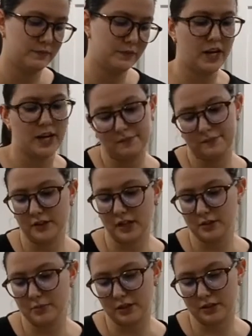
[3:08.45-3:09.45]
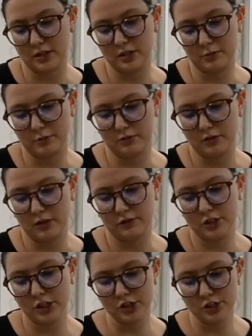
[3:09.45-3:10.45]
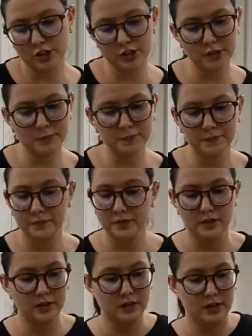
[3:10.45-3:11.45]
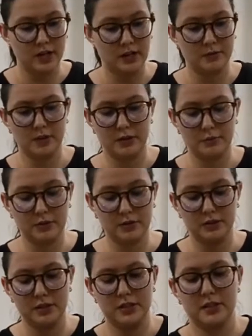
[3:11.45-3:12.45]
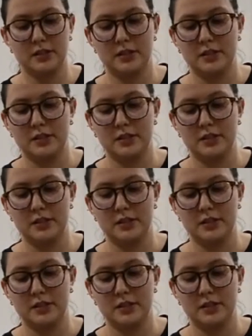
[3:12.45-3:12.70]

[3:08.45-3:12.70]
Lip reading: yeah, that's about a teaspoon of ginger. I'm gonna put